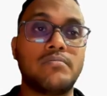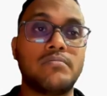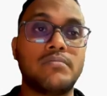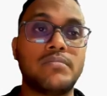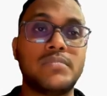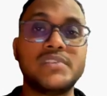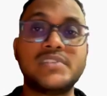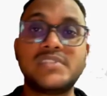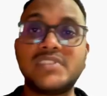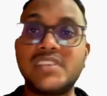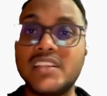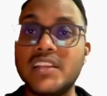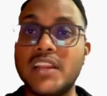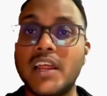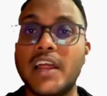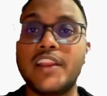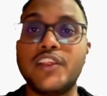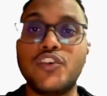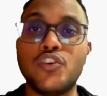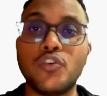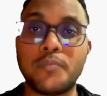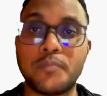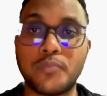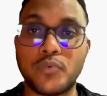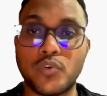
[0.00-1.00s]

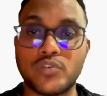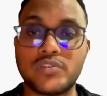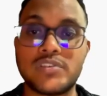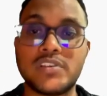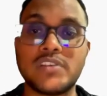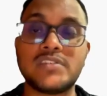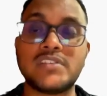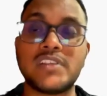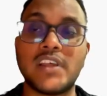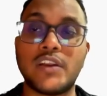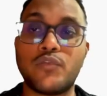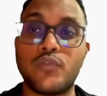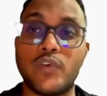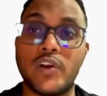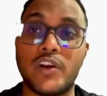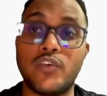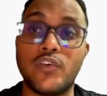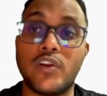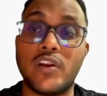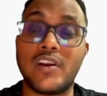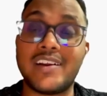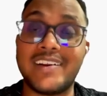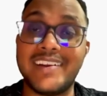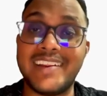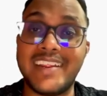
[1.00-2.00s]
scenario process that what you are
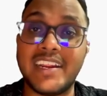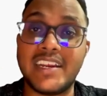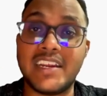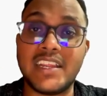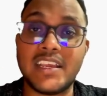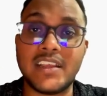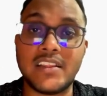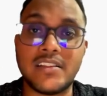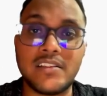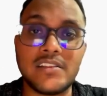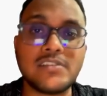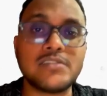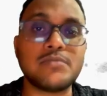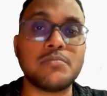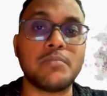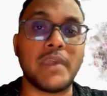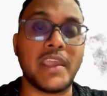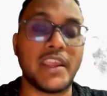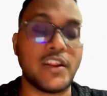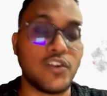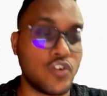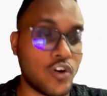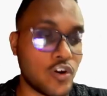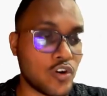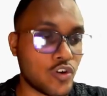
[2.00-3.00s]
creating in this
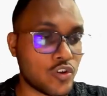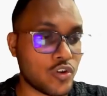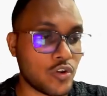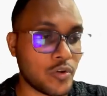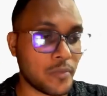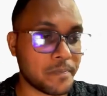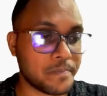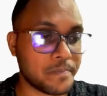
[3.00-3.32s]
make.com.